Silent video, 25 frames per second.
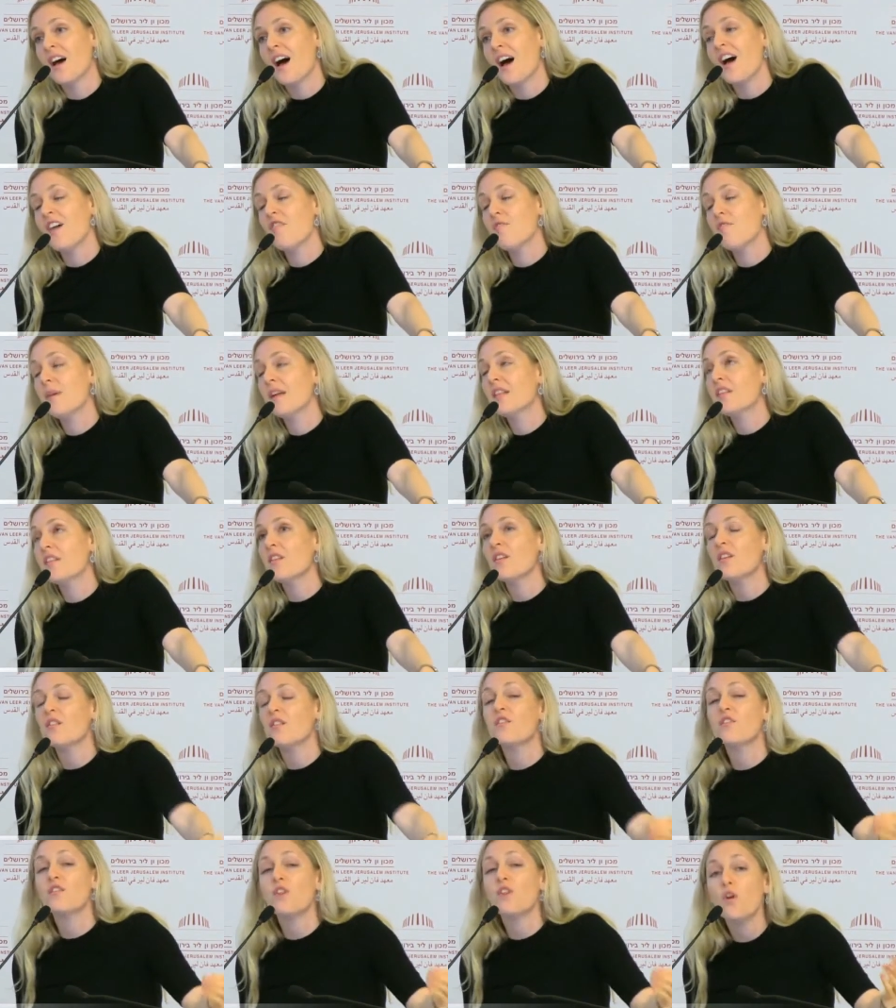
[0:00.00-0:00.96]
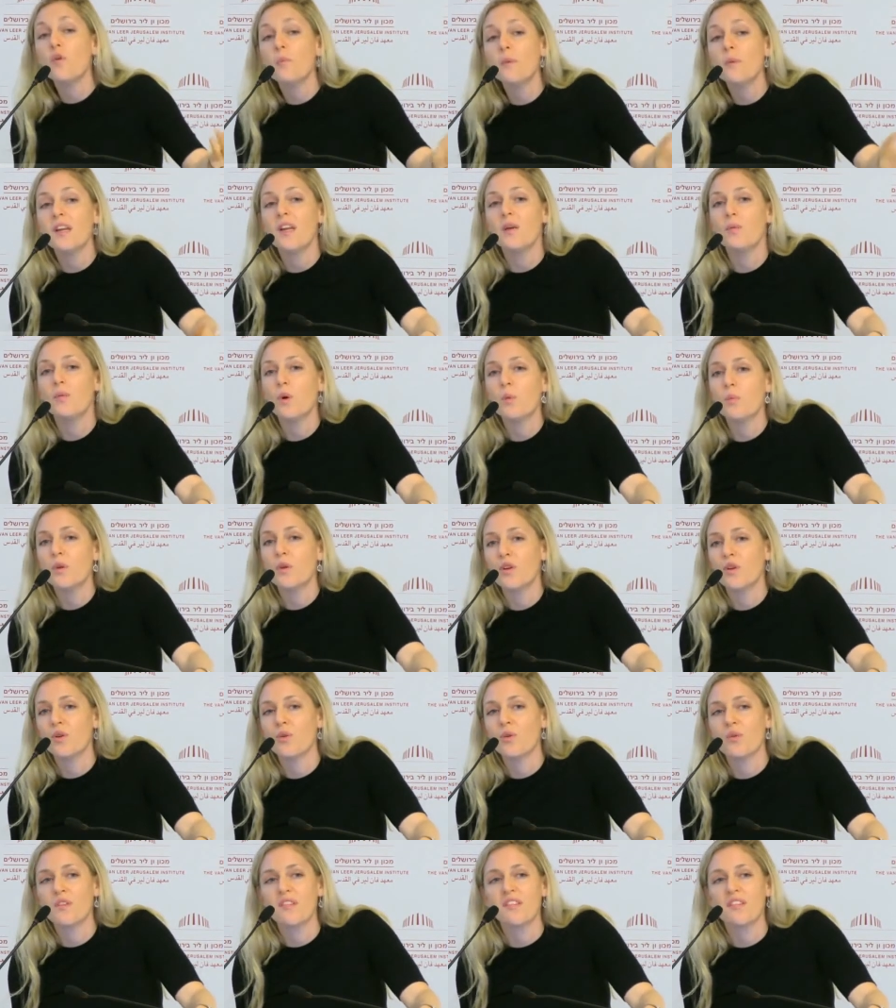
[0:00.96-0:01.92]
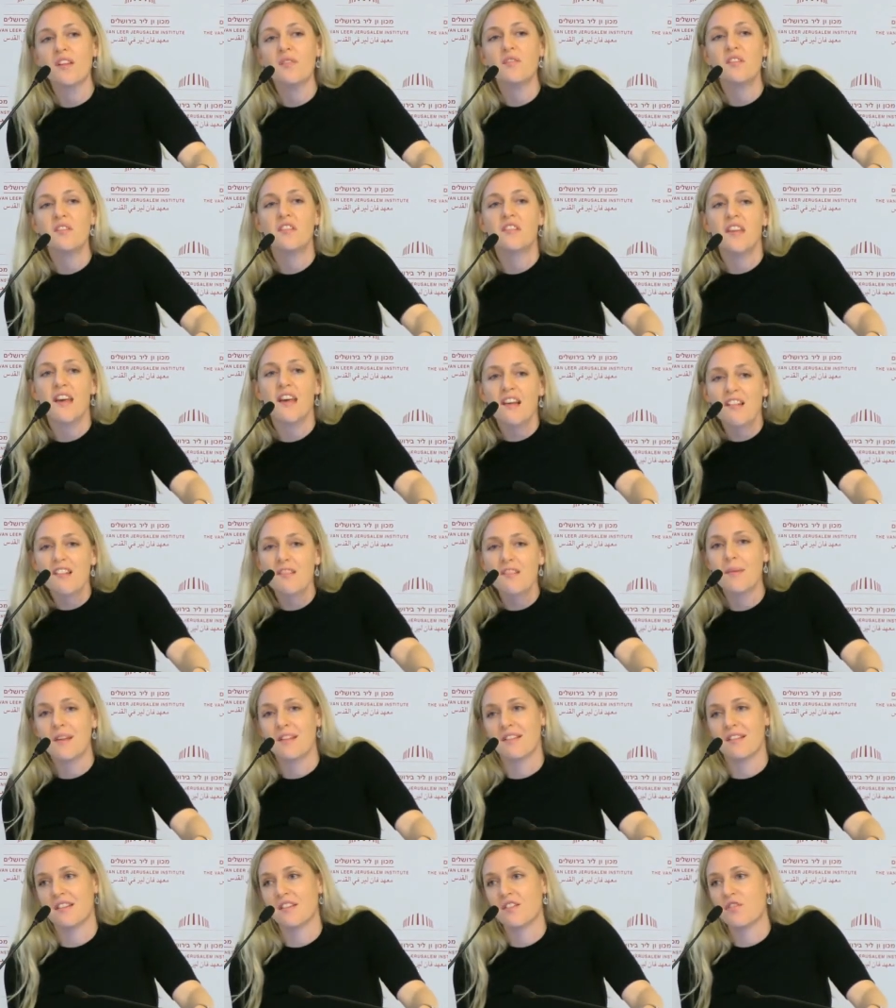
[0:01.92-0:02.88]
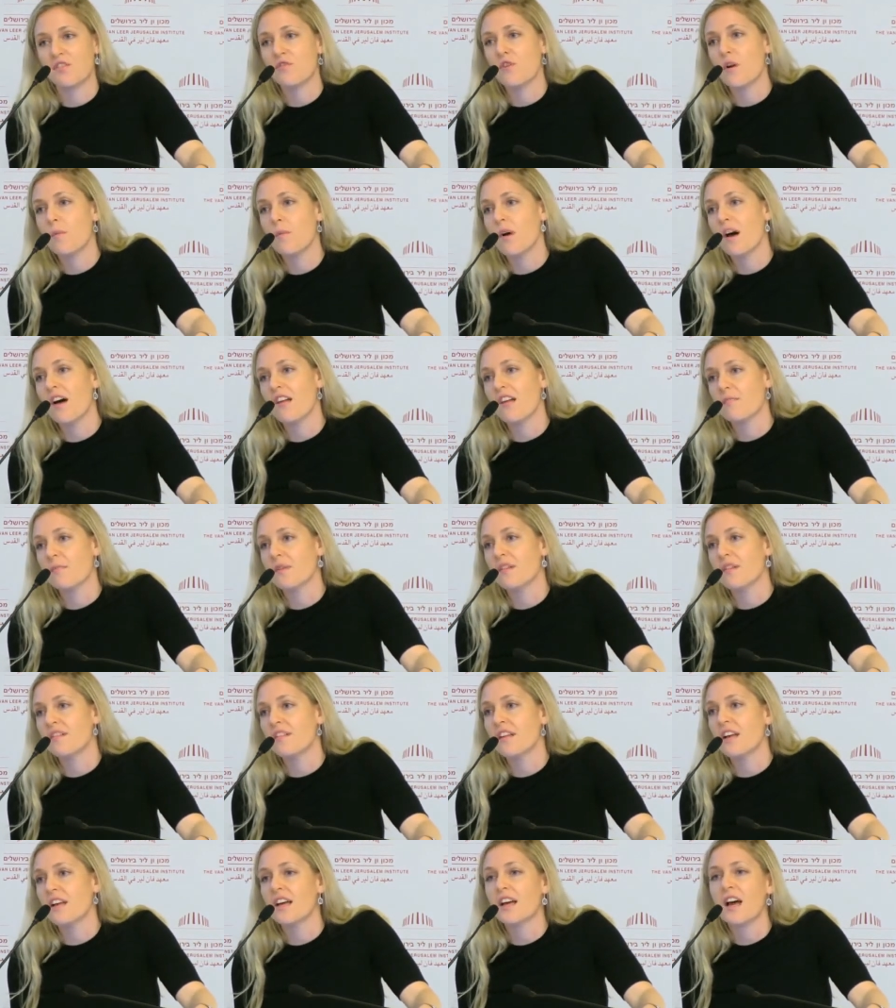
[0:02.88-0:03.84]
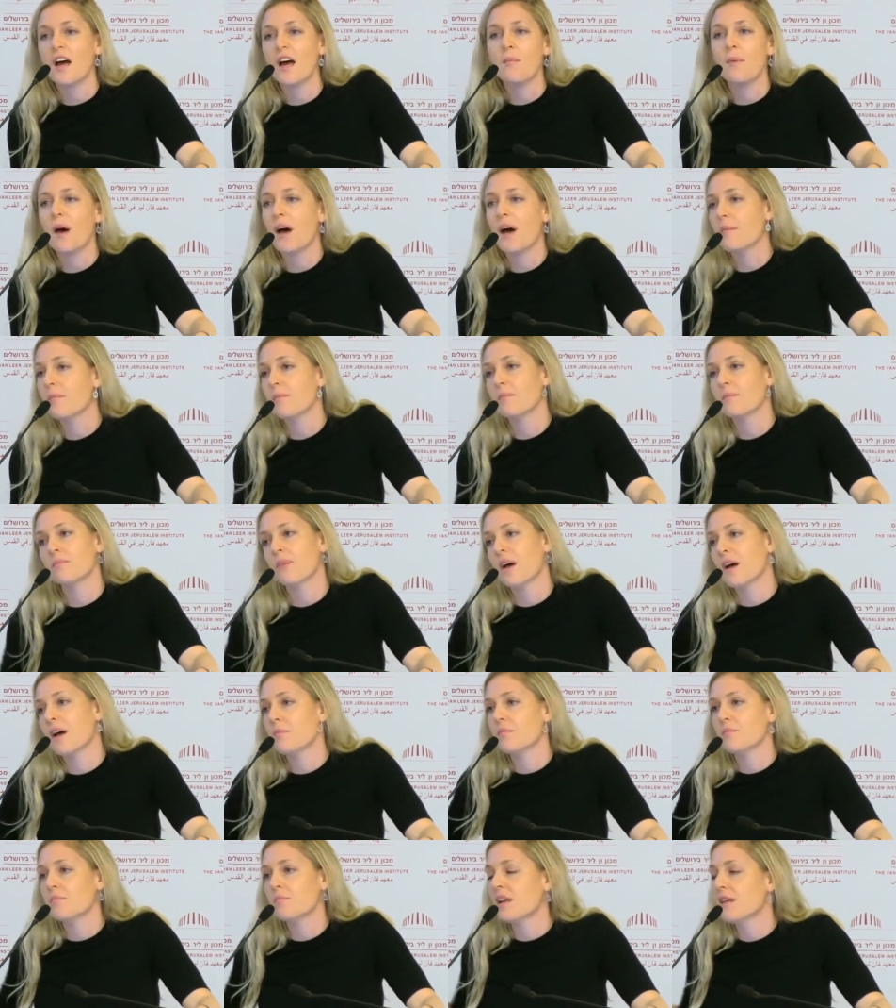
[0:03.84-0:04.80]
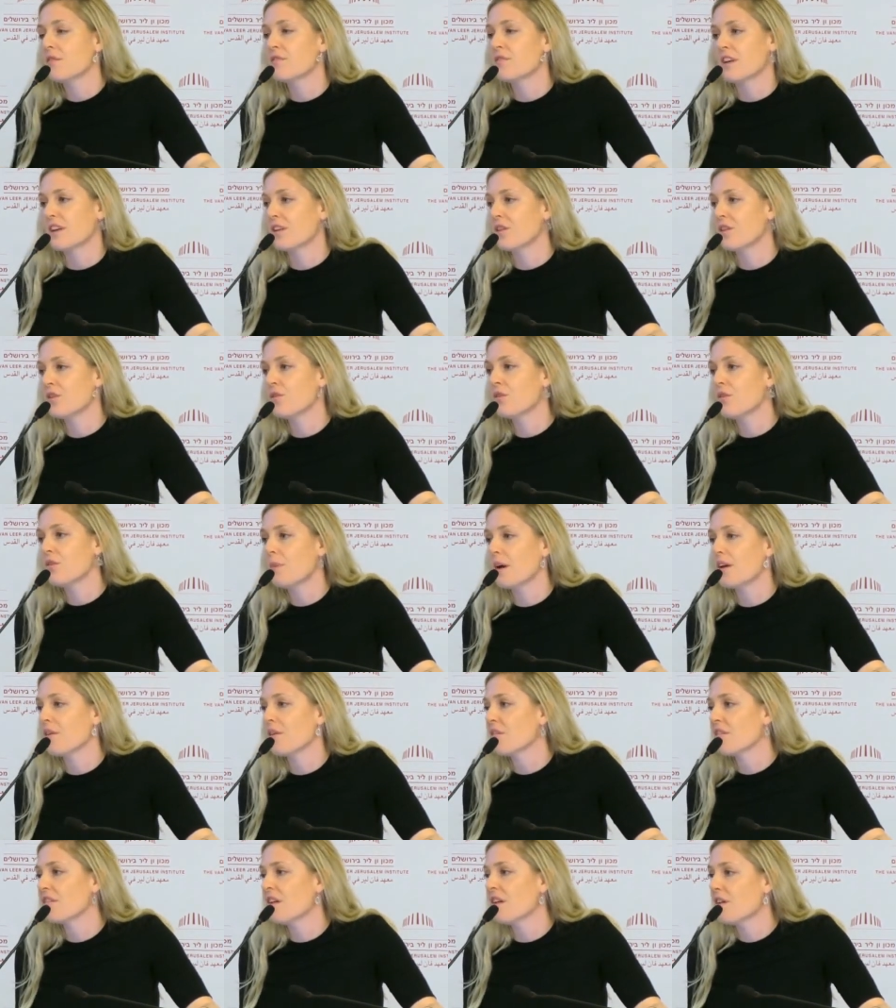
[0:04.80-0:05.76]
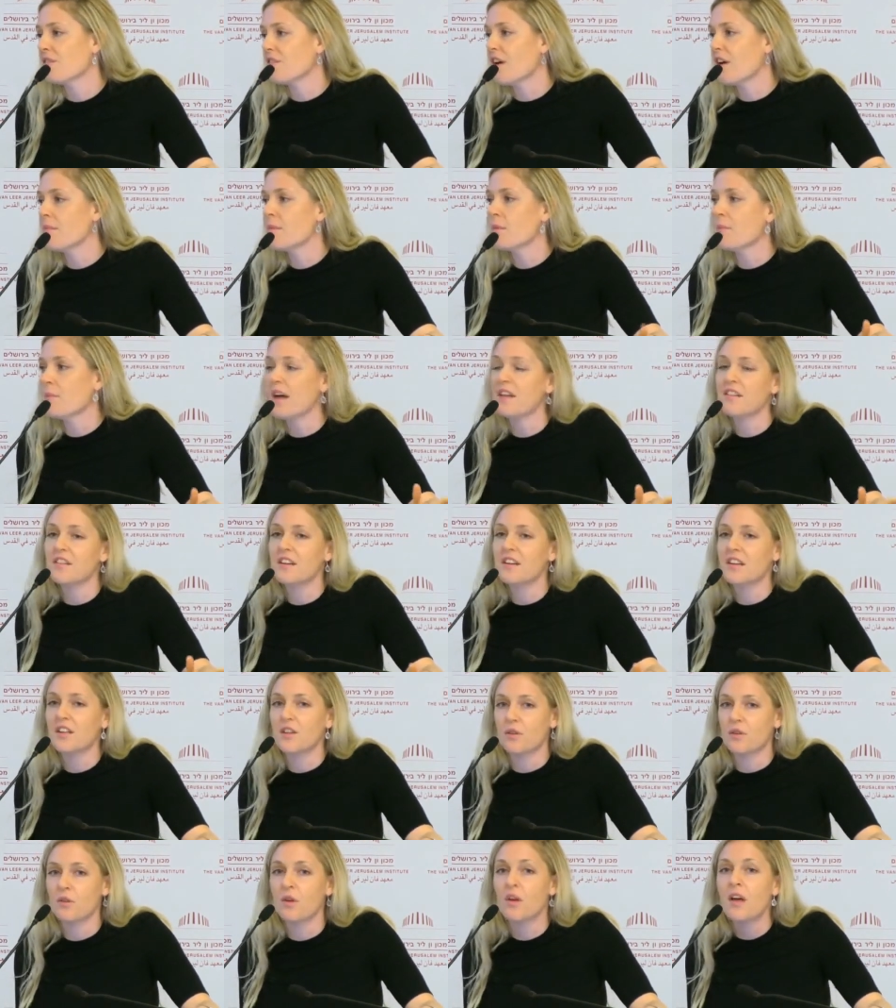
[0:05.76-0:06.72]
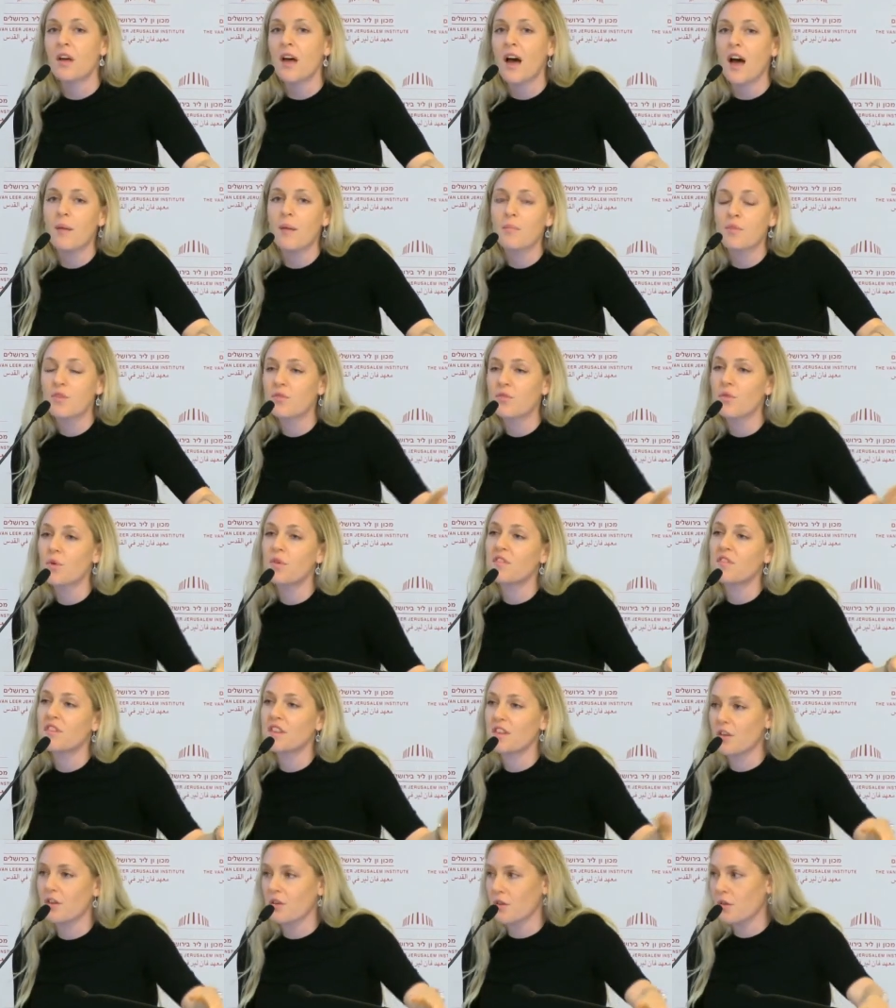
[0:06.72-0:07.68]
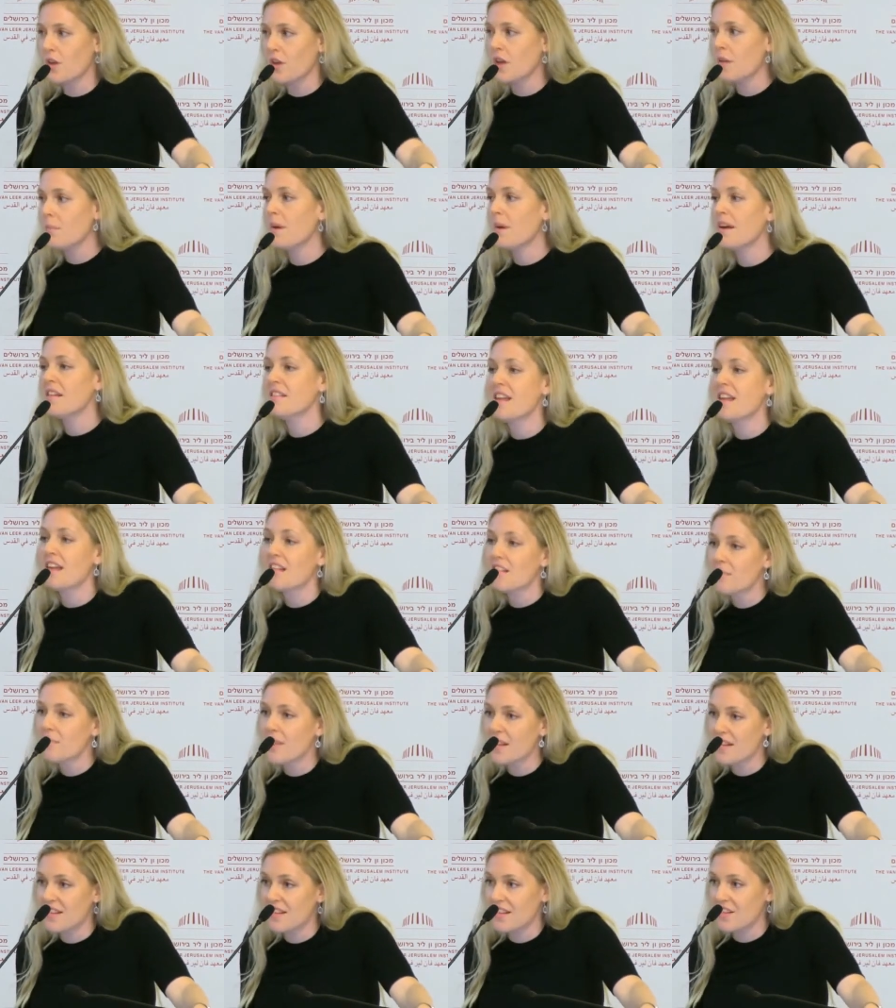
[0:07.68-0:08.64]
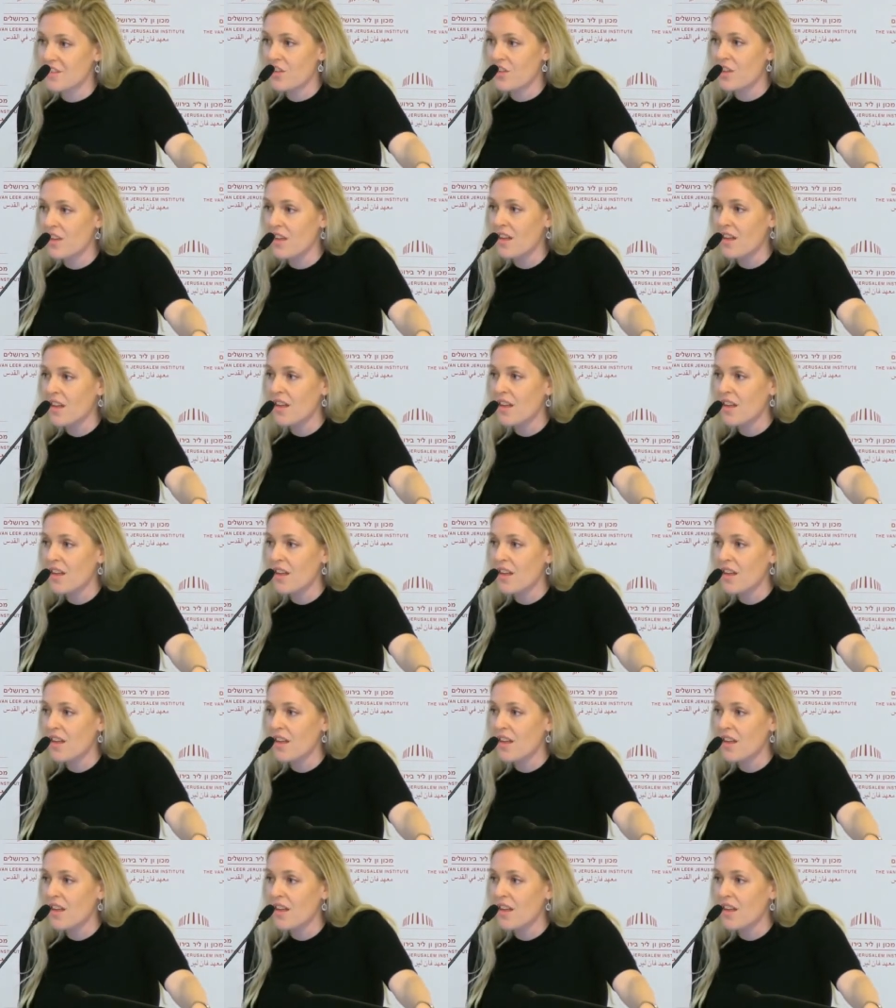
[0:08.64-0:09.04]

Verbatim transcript: I've met so many women who received a text message from her husband saying, I'm, I'm, I'm leaving, you're by yourself, I'm abandoning you, I'm divorcing you, by text message.